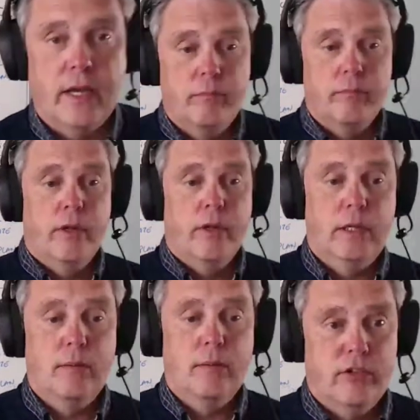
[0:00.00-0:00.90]
Now I'm going to
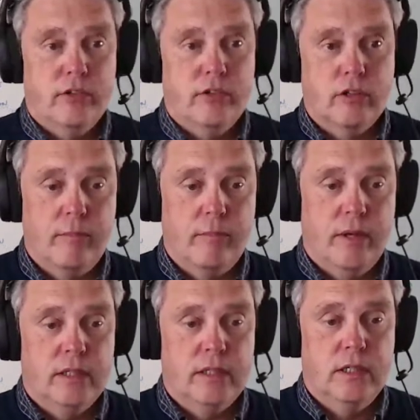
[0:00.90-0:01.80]
press the create
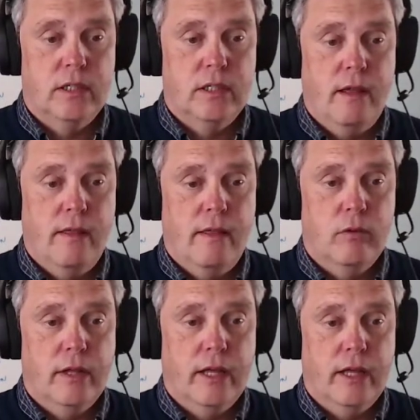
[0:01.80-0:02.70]
button and that will
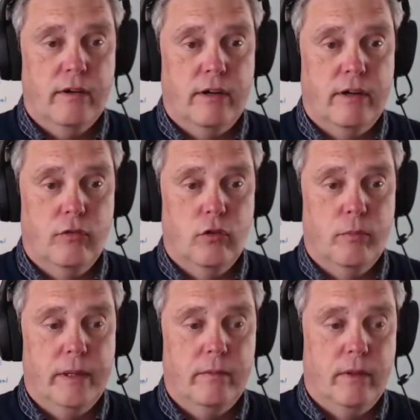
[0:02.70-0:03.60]
get created for me.
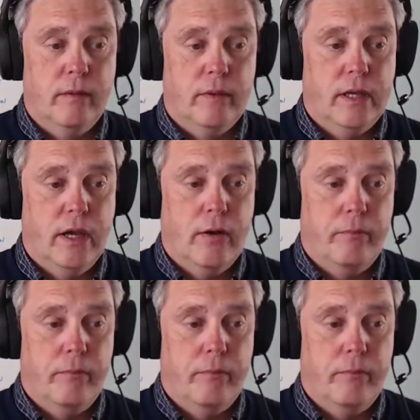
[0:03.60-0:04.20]
There we go.